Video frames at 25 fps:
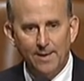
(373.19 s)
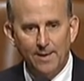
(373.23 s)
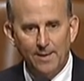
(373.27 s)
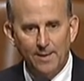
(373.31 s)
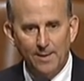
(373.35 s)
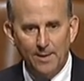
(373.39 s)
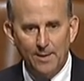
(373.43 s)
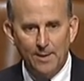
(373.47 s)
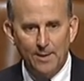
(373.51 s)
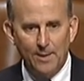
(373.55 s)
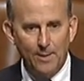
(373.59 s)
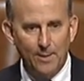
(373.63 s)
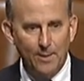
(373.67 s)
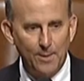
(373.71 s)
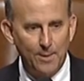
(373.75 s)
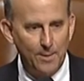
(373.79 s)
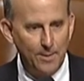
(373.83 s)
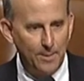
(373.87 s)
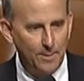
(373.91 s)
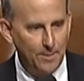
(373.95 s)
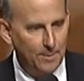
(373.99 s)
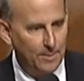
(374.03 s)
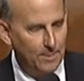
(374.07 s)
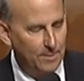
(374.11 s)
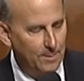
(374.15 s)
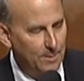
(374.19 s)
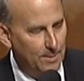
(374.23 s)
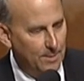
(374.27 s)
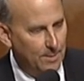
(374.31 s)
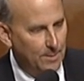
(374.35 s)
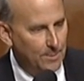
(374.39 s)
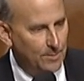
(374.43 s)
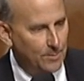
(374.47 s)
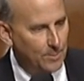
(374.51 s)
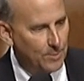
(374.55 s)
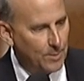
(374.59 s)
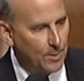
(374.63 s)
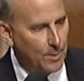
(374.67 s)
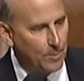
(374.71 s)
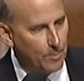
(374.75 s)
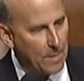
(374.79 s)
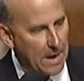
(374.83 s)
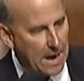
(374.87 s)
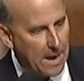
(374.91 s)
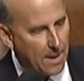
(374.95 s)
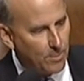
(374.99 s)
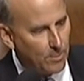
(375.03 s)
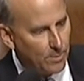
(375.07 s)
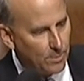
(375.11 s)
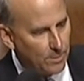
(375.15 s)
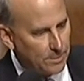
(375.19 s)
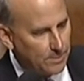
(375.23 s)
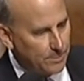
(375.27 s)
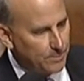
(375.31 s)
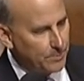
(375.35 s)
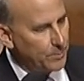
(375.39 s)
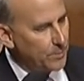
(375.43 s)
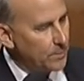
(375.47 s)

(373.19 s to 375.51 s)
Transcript: the Bible